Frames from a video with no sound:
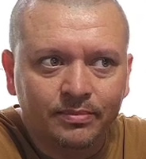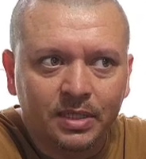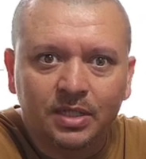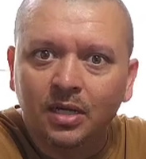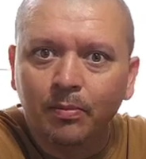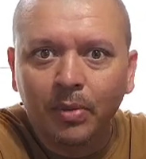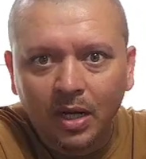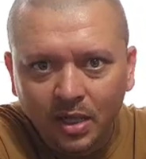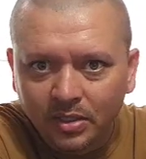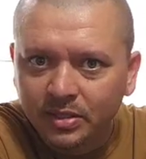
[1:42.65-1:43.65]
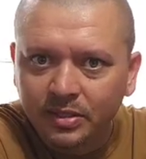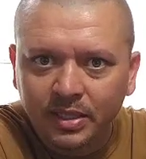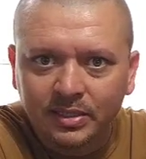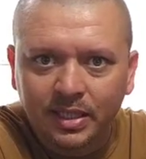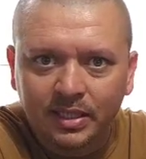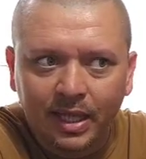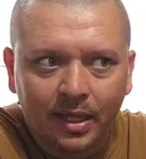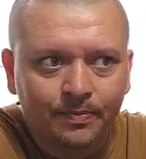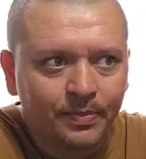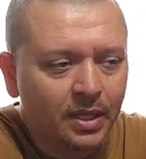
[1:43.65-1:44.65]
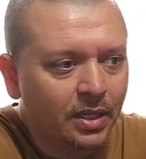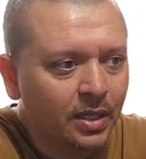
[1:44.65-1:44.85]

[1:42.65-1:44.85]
a ton of bugs, things like that.